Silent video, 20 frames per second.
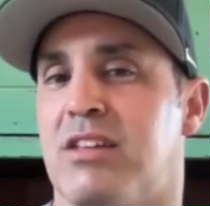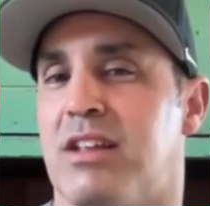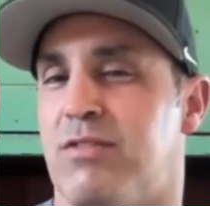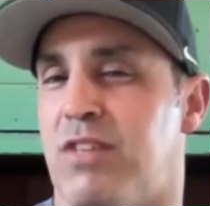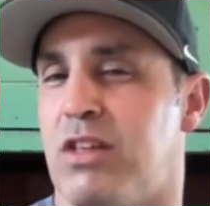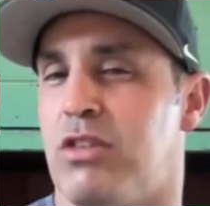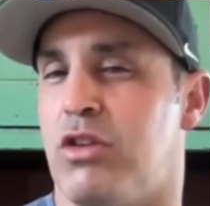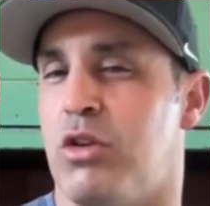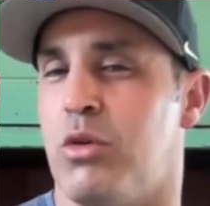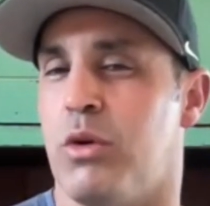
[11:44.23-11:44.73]
And if
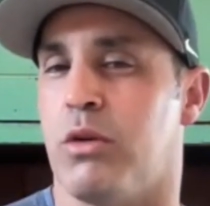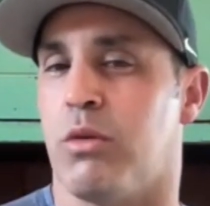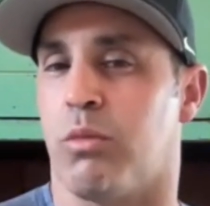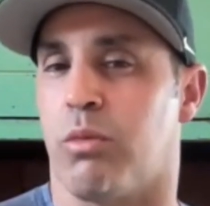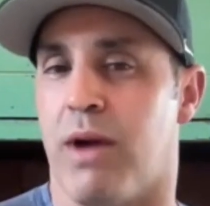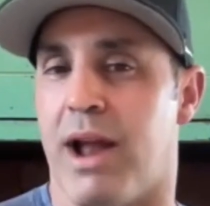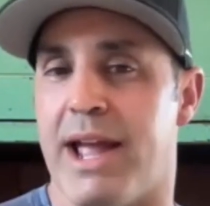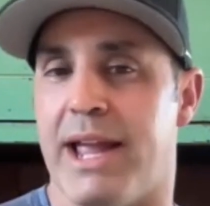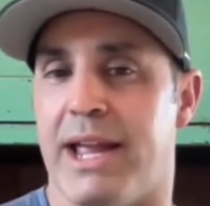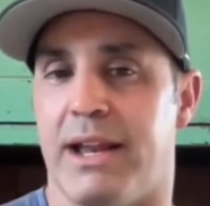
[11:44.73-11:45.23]
they do it
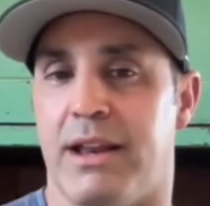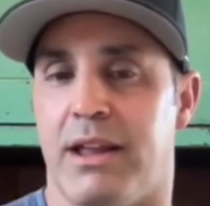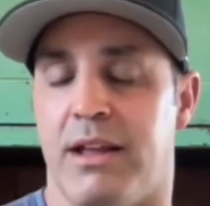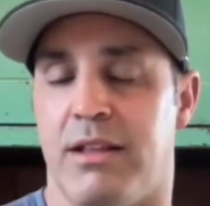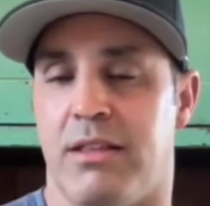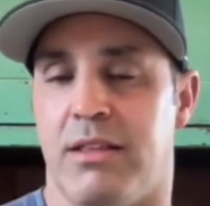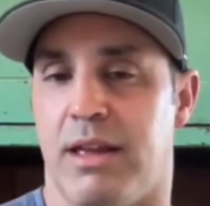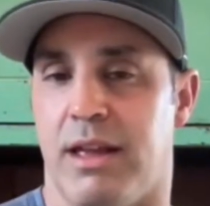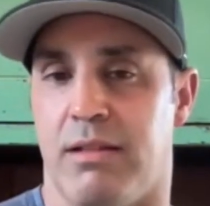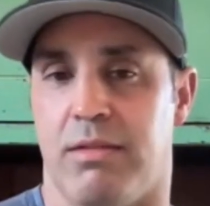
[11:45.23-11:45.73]
right,
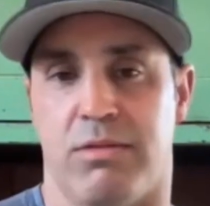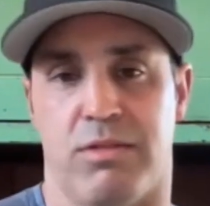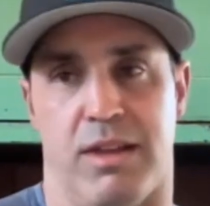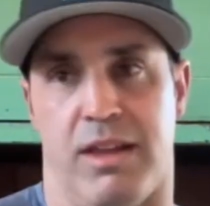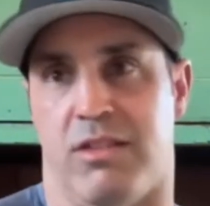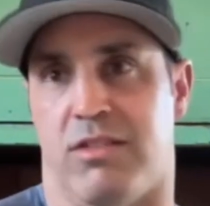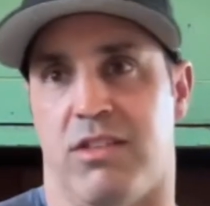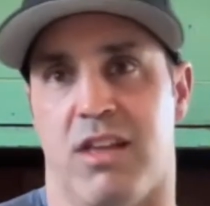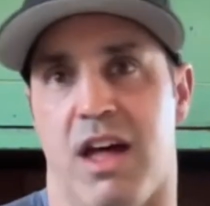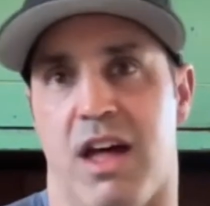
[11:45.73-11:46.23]

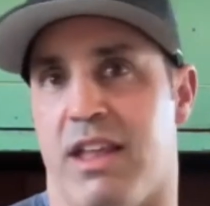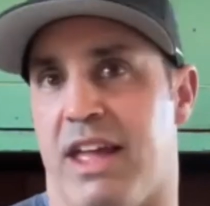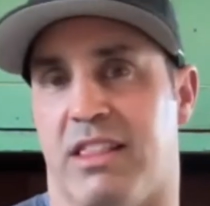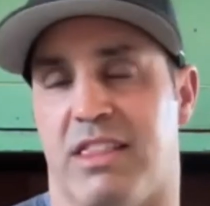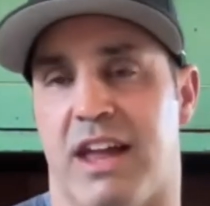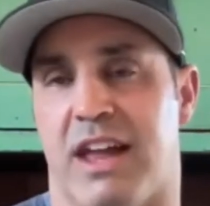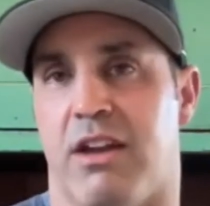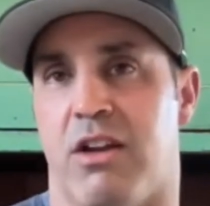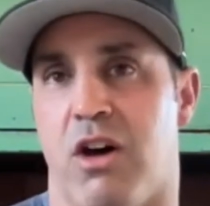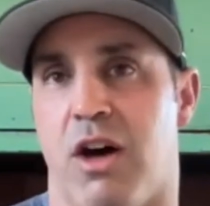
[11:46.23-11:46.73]
it's not like
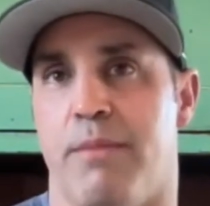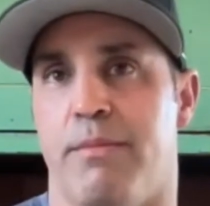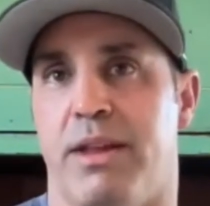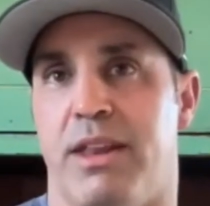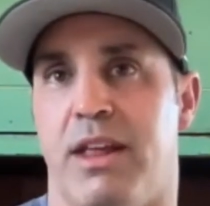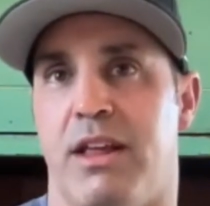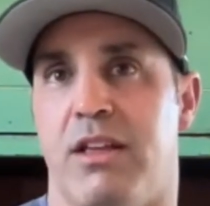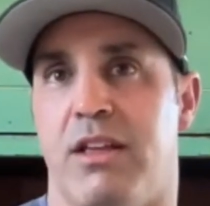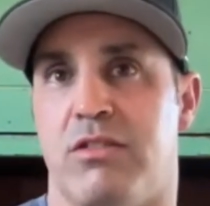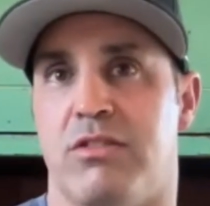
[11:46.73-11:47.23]
that at all. I
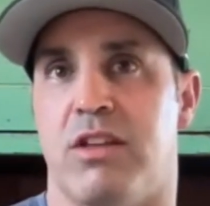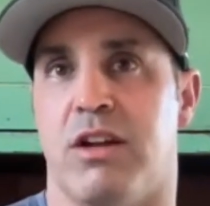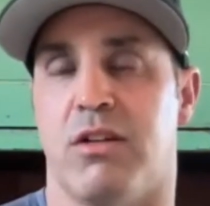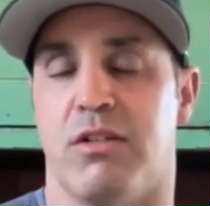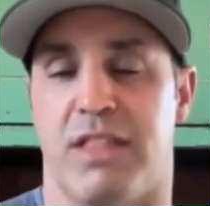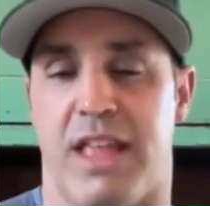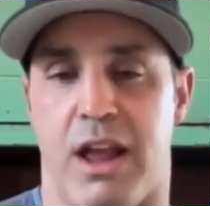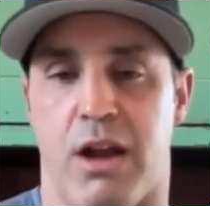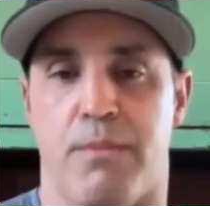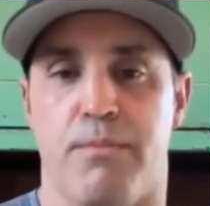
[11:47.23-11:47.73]
mean,
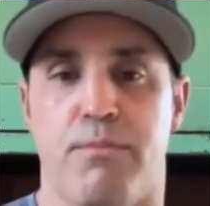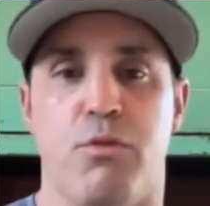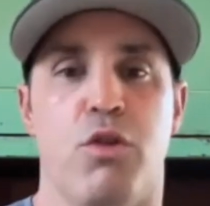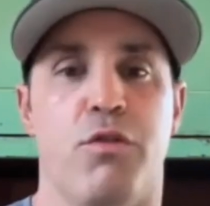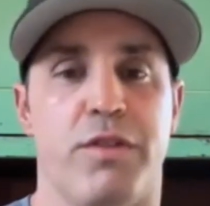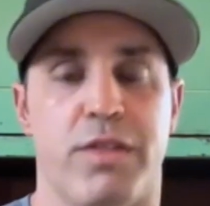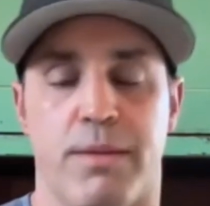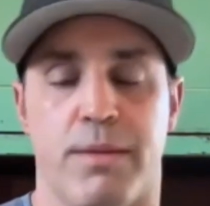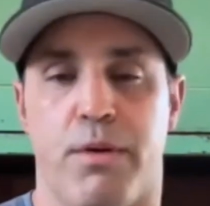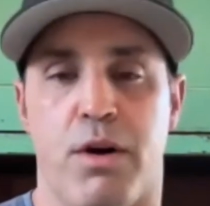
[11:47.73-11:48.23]
they are
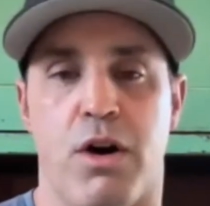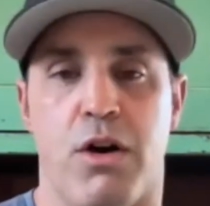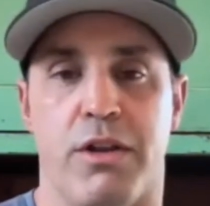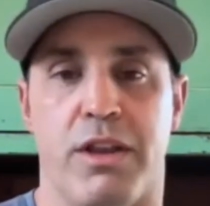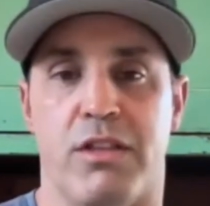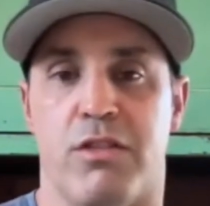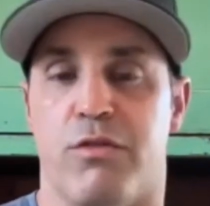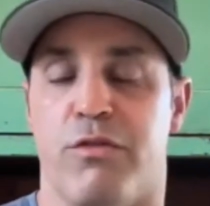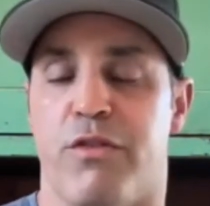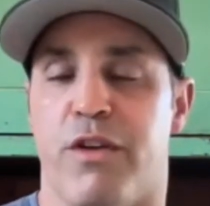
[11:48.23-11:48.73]
moving the ball,
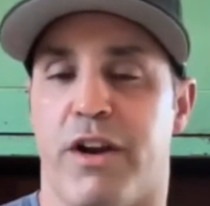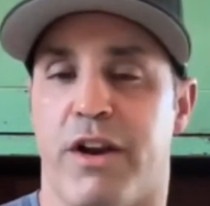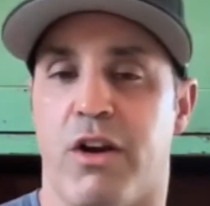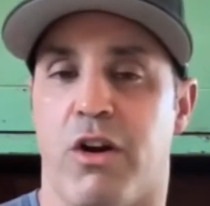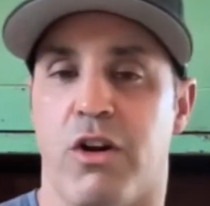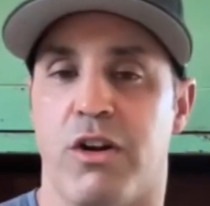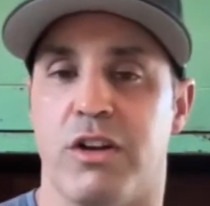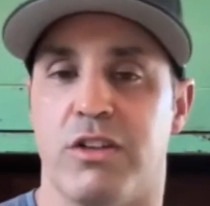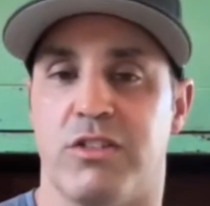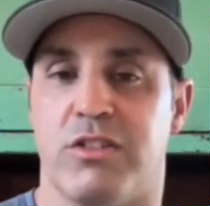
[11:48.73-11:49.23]
and it's very
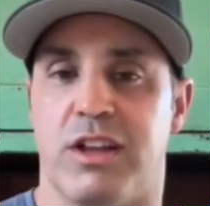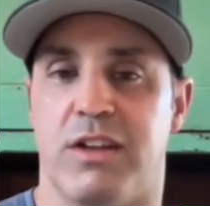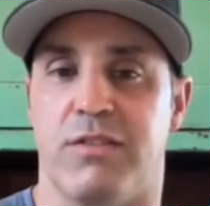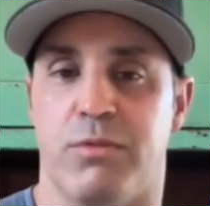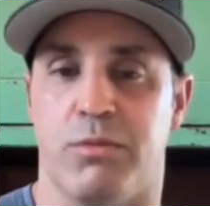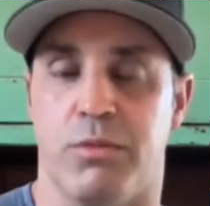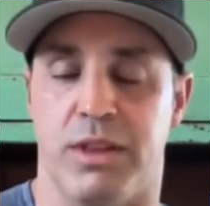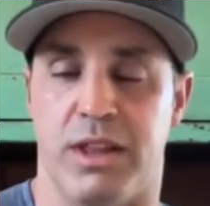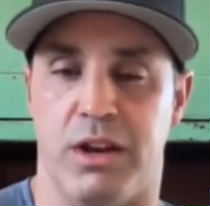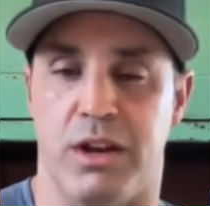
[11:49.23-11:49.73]
hard to see it
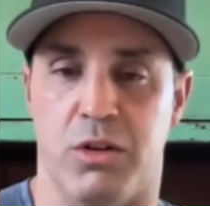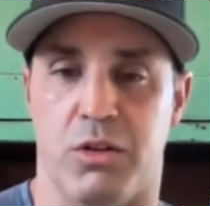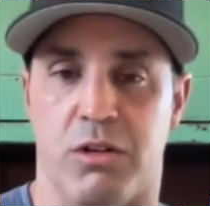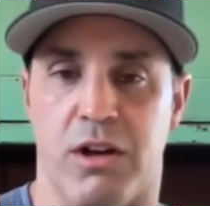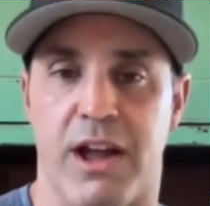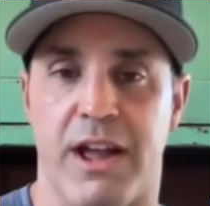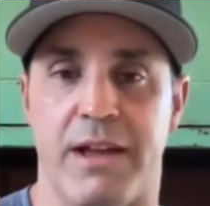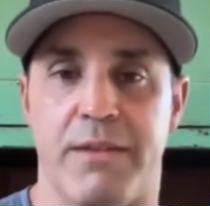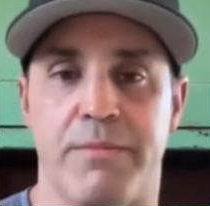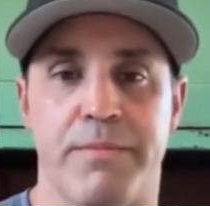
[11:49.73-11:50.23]
when they do it
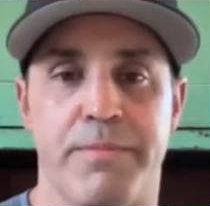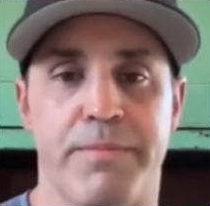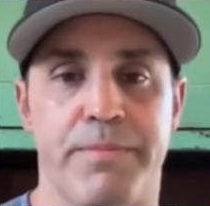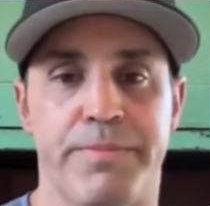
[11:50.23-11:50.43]
right.